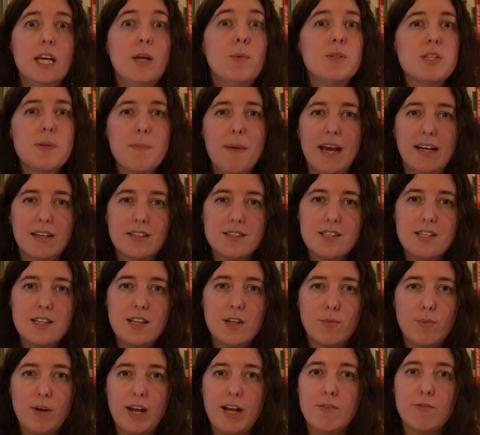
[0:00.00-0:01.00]
It was a magazine
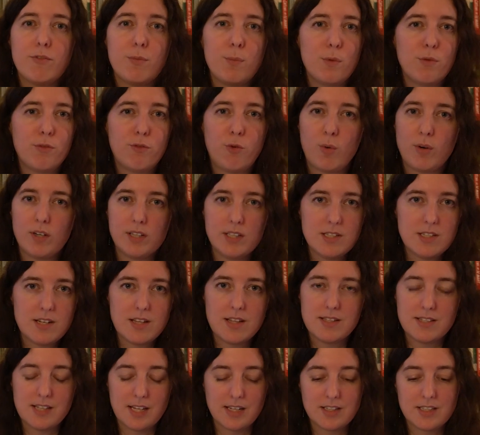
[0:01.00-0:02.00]
that ran from the 40s to
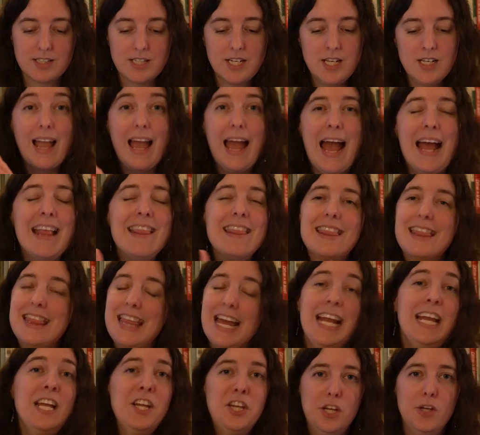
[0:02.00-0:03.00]
the 60s. And
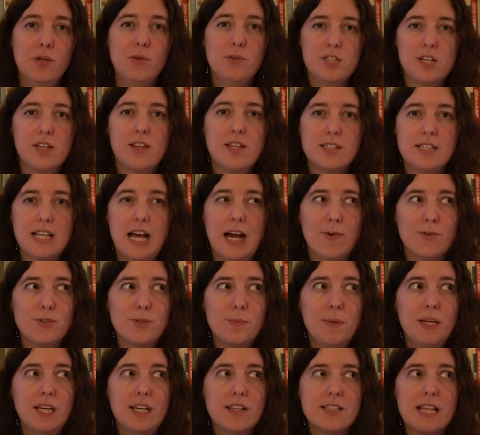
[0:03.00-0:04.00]
thank you to this house
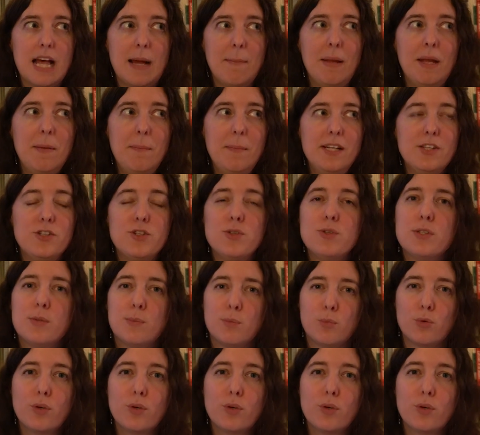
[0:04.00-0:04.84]
because that made me do some